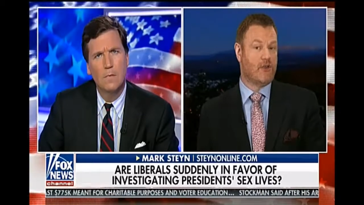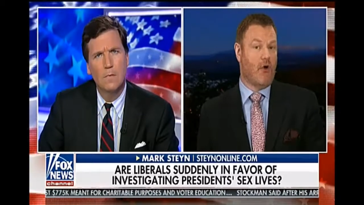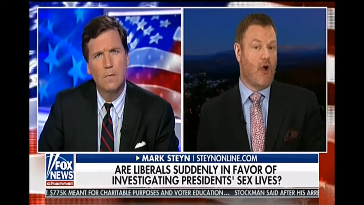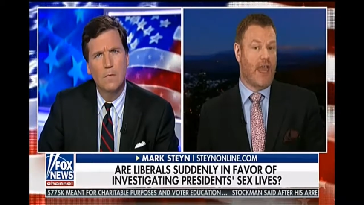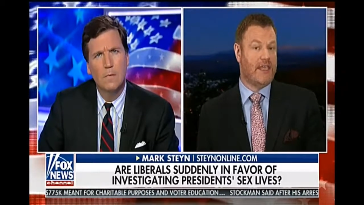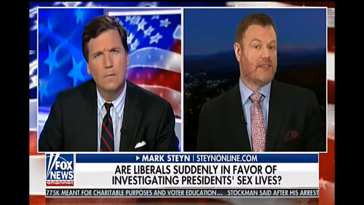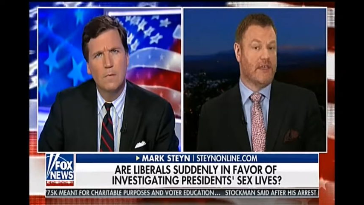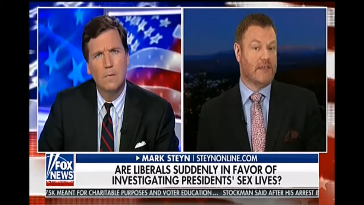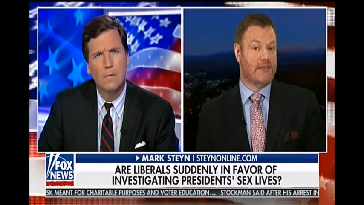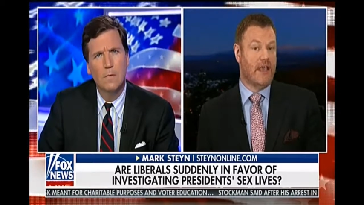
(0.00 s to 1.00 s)
Speaker 1: or
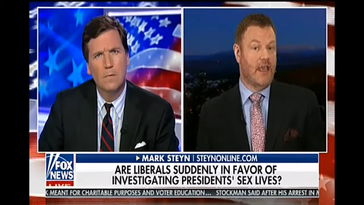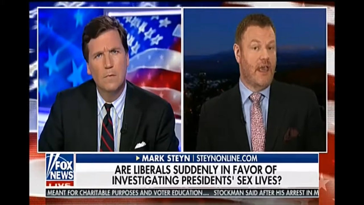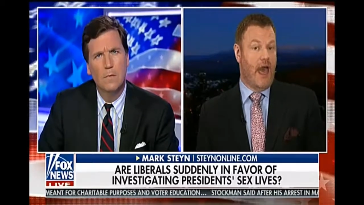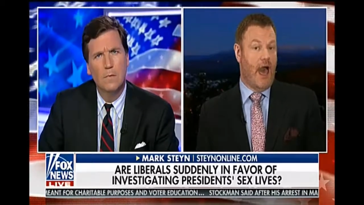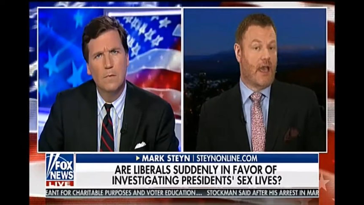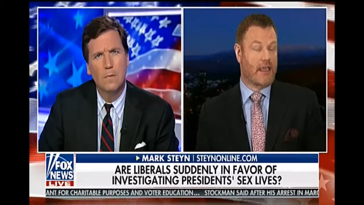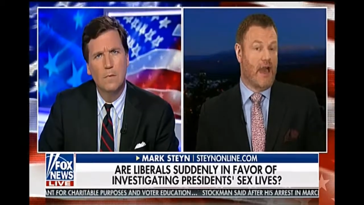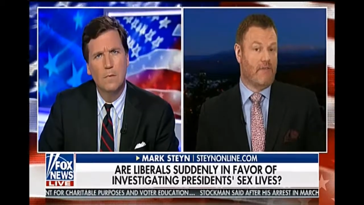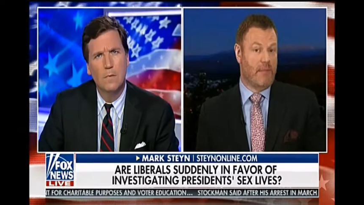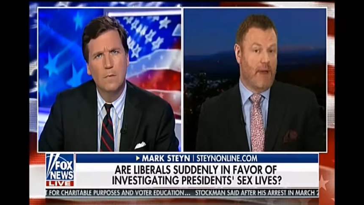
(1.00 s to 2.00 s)
isn't uh,
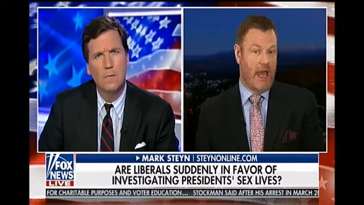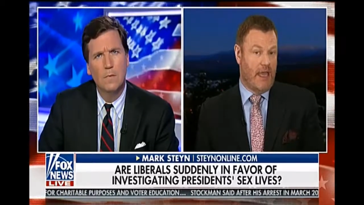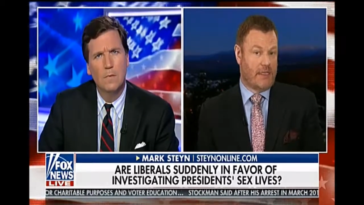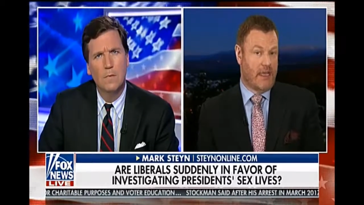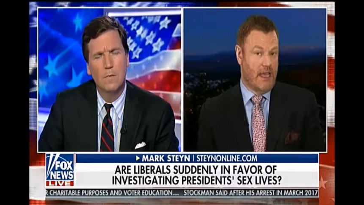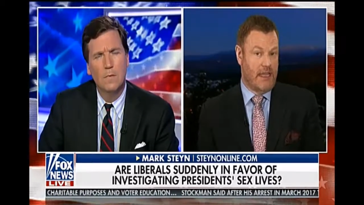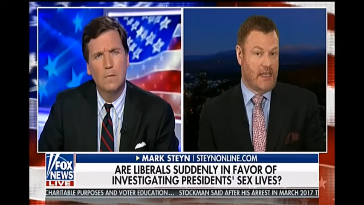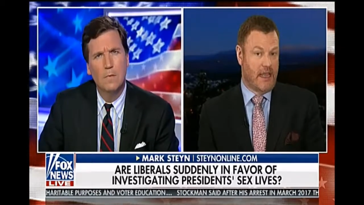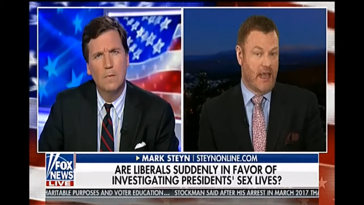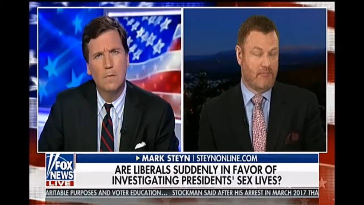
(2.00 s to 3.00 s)
covered by
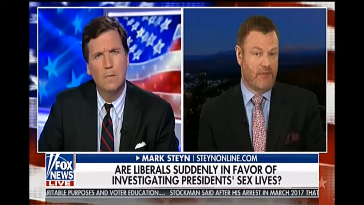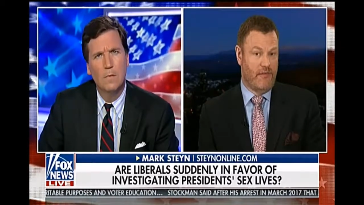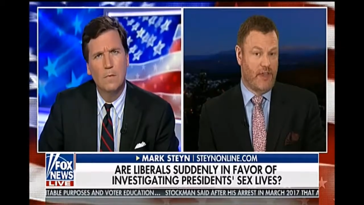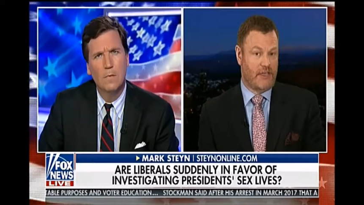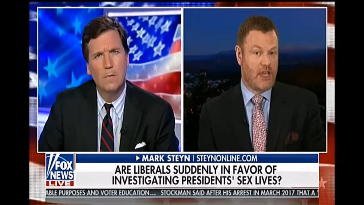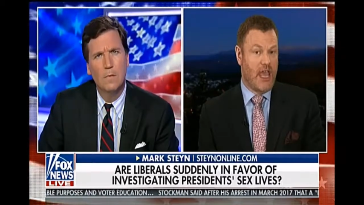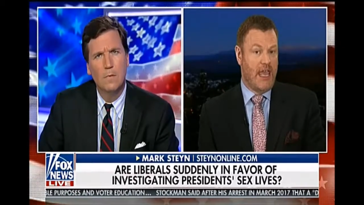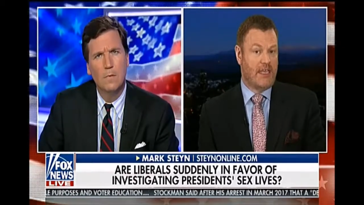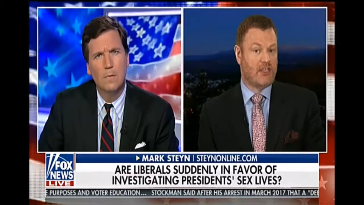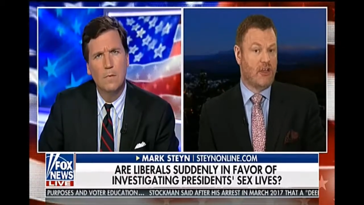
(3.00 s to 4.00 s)
attorney-client privilege
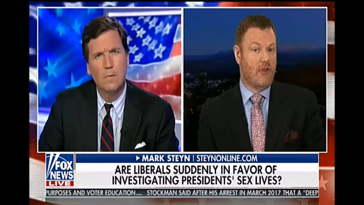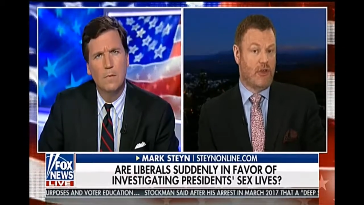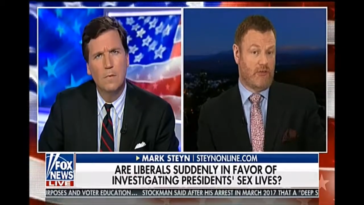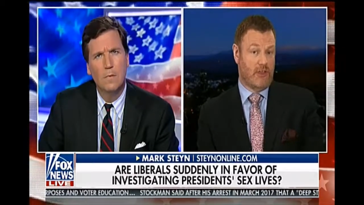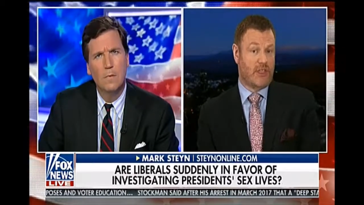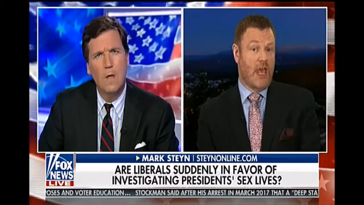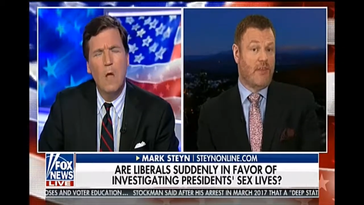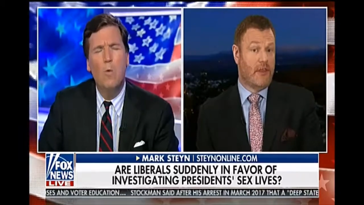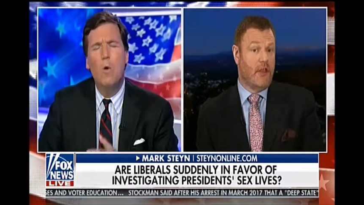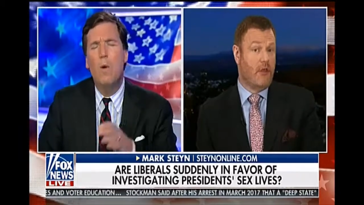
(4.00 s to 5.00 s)
is ludicrous.
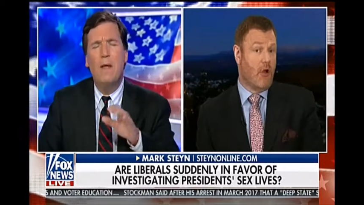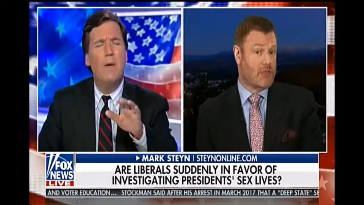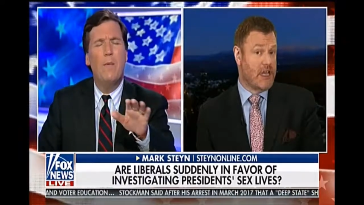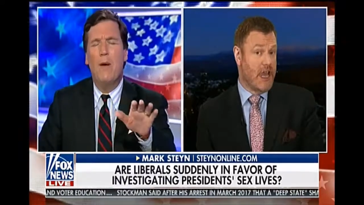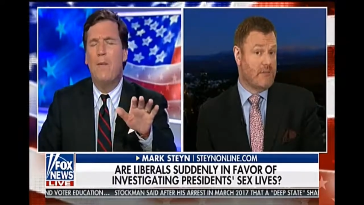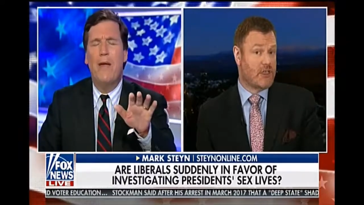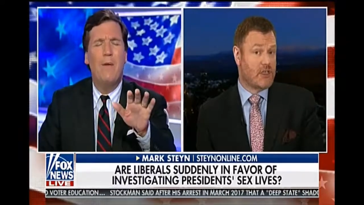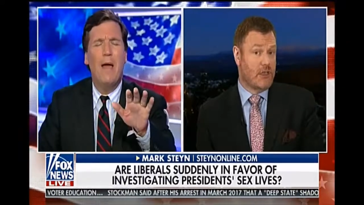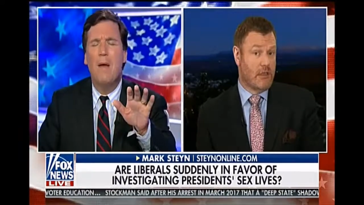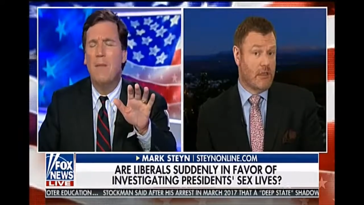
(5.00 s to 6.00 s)
The well, New wait, York wait, Times... wait,
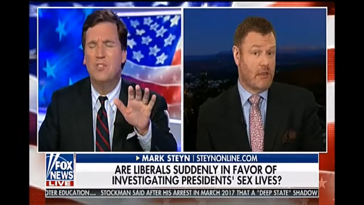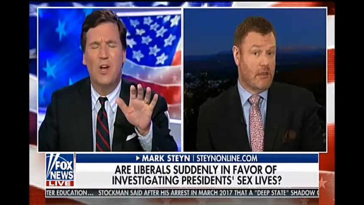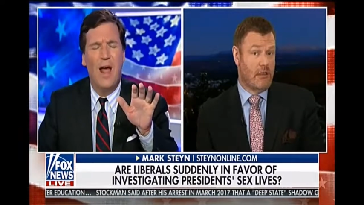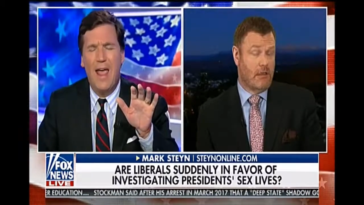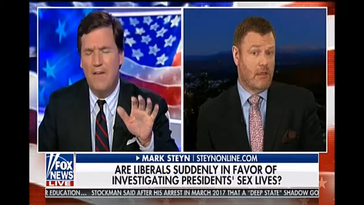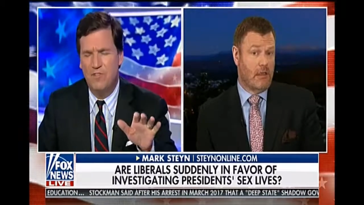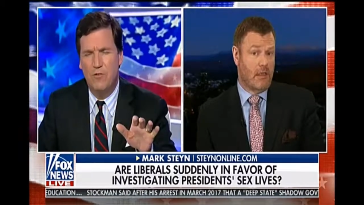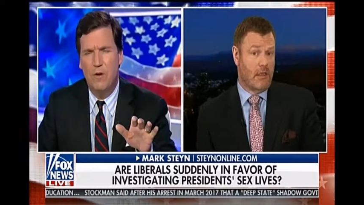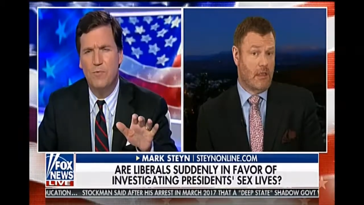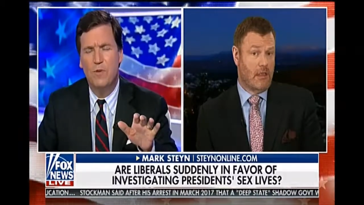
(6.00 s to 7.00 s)
wait,
Speaker 2: I, am sorry, I have to
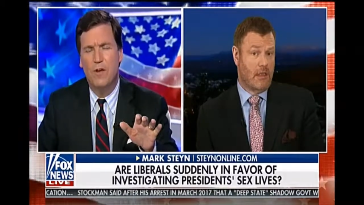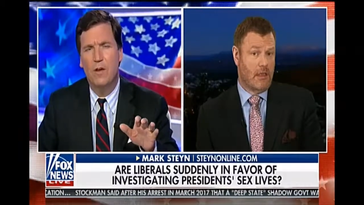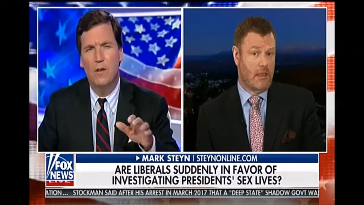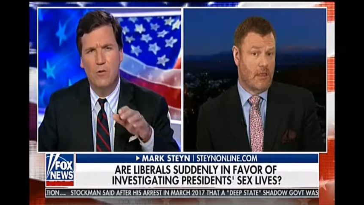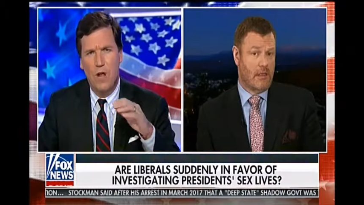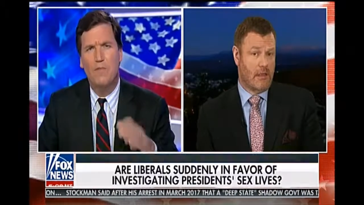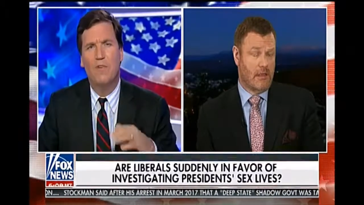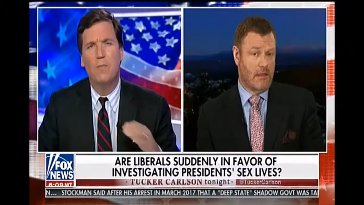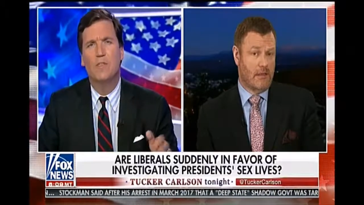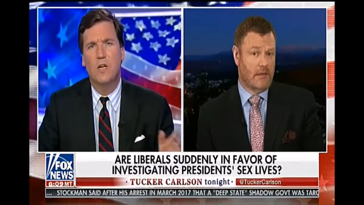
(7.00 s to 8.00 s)
interrupt you there. You're not
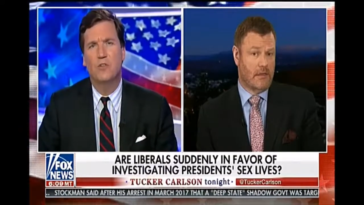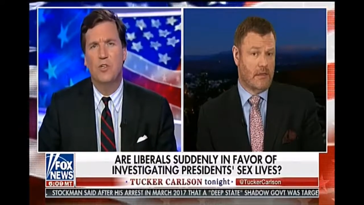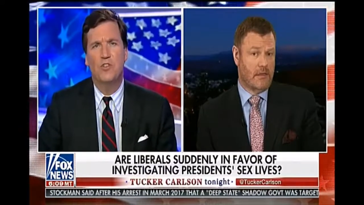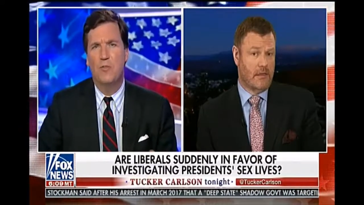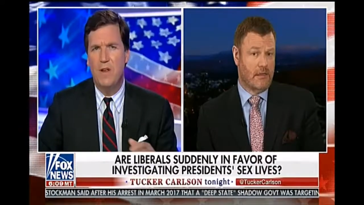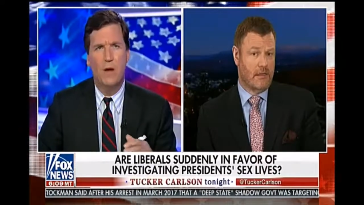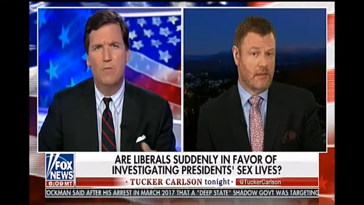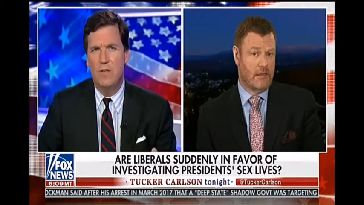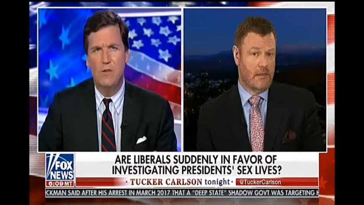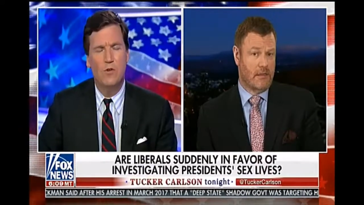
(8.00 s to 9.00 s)
from yeah. this country, so you may not
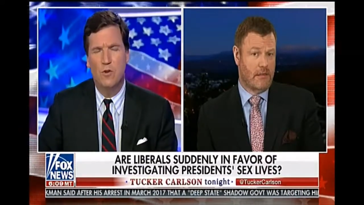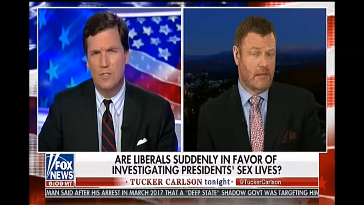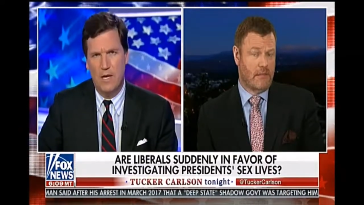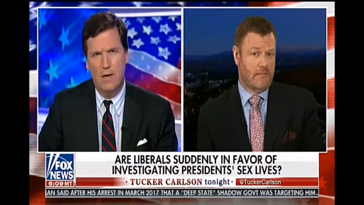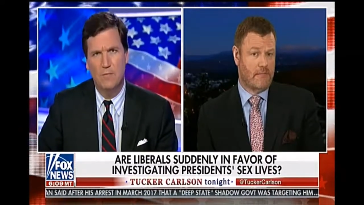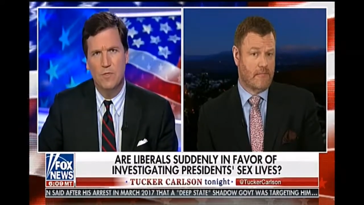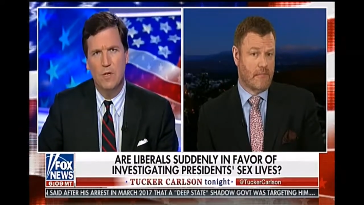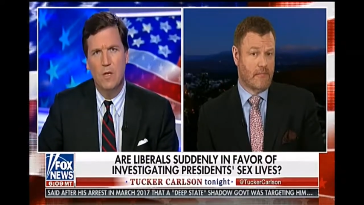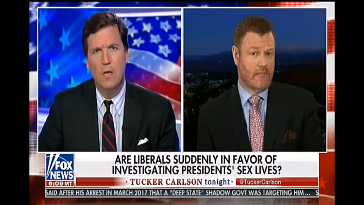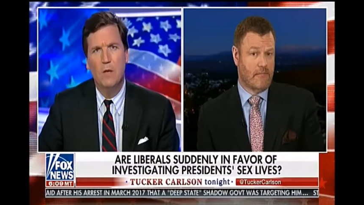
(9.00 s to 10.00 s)
read the New York Times.
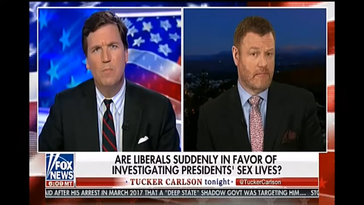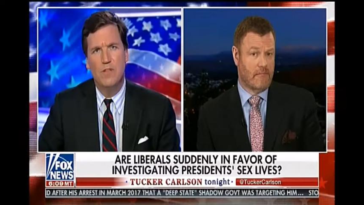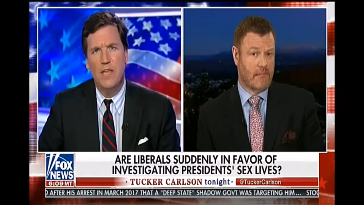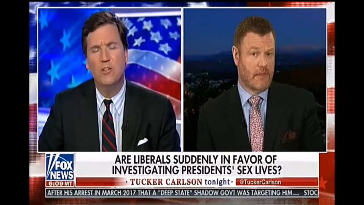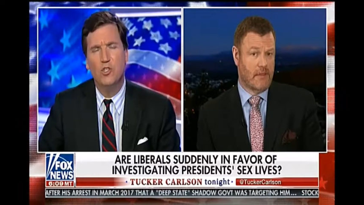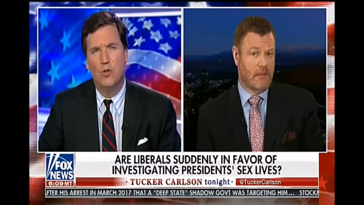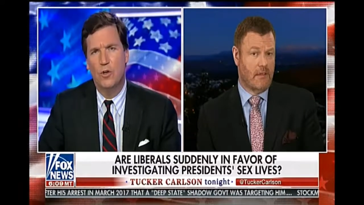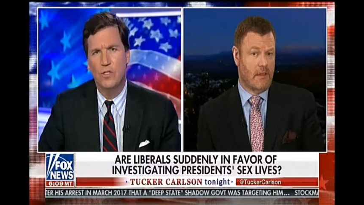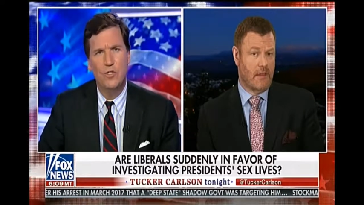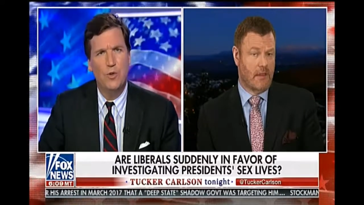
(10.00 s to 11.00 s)
Hmm. But they assured
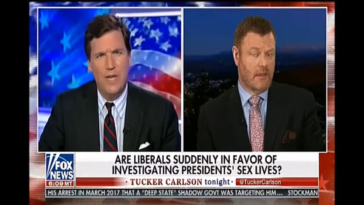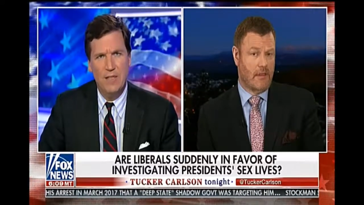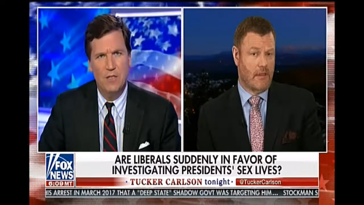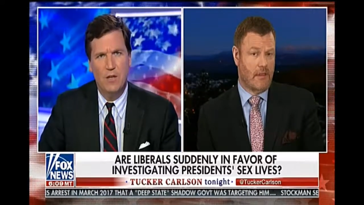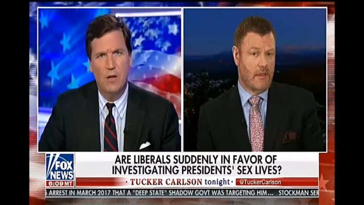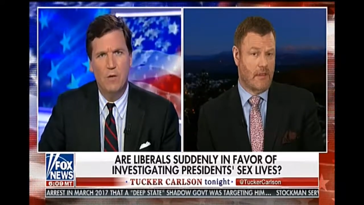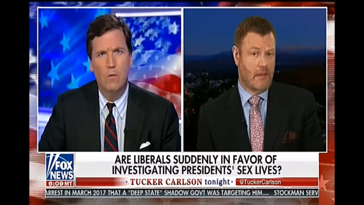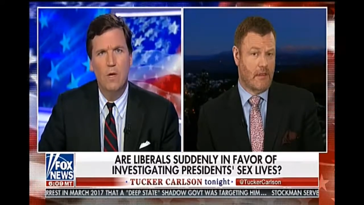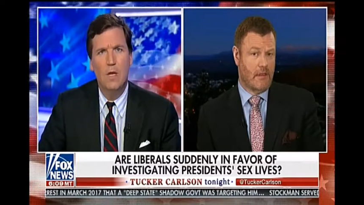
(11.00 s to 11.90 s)
us two days days ago